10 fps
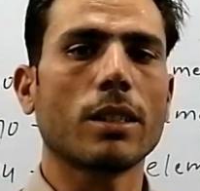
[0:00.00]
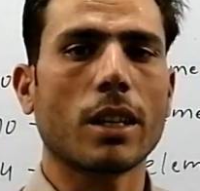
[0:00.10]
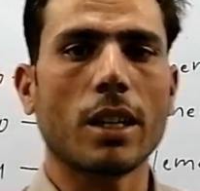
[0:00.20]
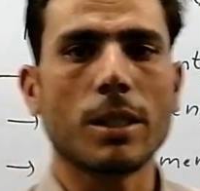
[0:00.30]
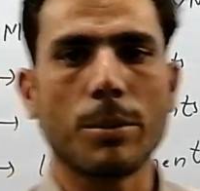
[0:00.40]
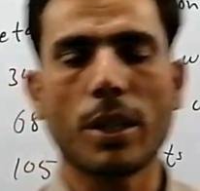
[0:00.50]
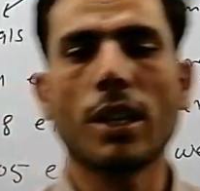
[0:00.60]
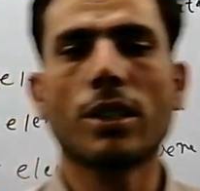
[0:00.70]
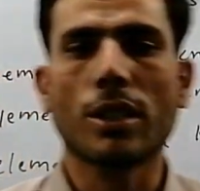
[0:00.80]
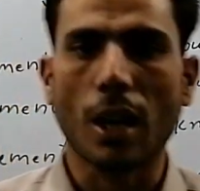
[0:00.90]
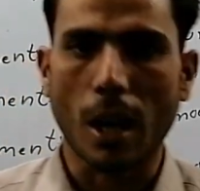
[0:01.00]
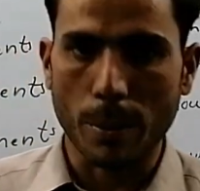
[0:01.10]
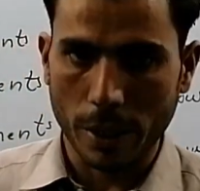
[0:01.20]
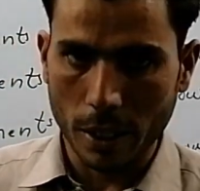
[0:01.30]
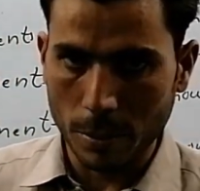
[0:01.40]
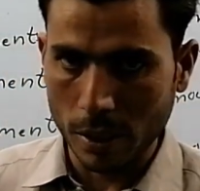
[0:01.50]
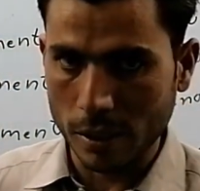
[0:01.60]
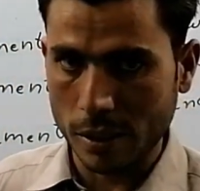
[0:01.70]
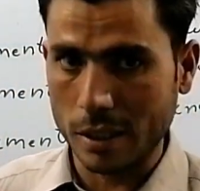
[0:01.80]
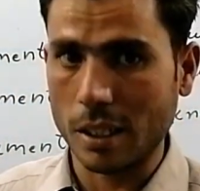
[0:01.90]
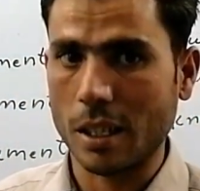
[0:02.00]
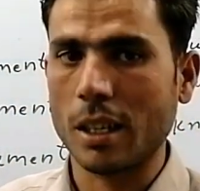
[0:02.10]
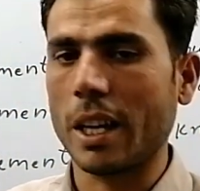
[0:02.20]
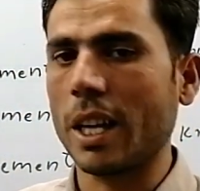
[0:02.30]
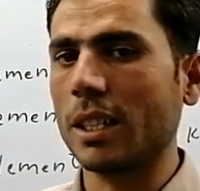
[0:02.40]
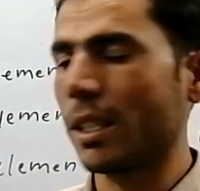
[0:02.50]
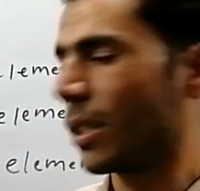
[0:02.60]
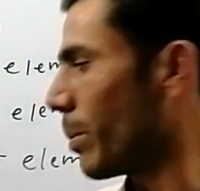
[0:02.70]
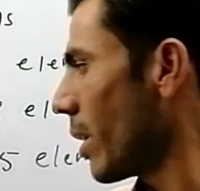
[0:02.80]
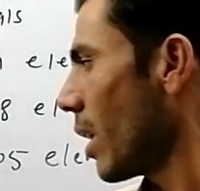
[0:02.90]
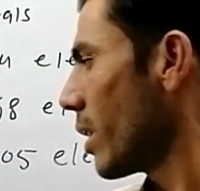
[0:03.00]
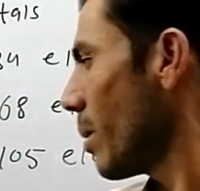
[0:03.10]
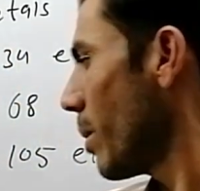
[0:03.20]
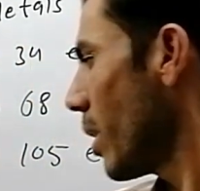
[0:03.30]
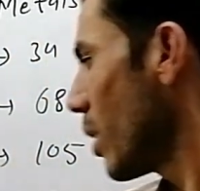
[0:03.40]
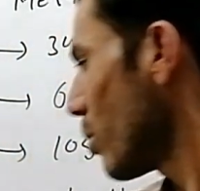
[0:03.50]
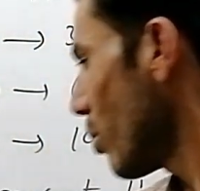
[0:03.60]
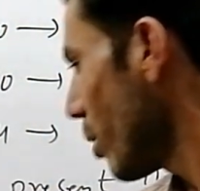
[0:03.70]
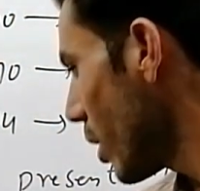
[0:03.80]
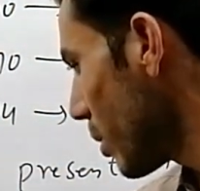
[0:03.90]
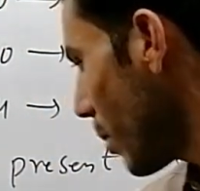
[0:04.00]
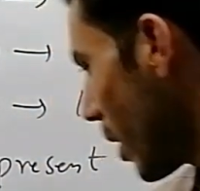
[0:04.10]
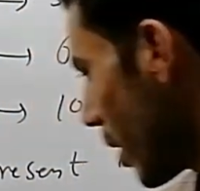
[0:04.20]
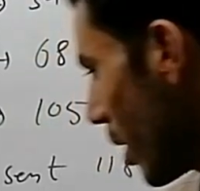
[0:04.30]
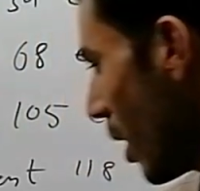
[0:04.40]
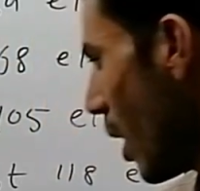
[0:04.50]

classification of elements, and this periodic table is known as modern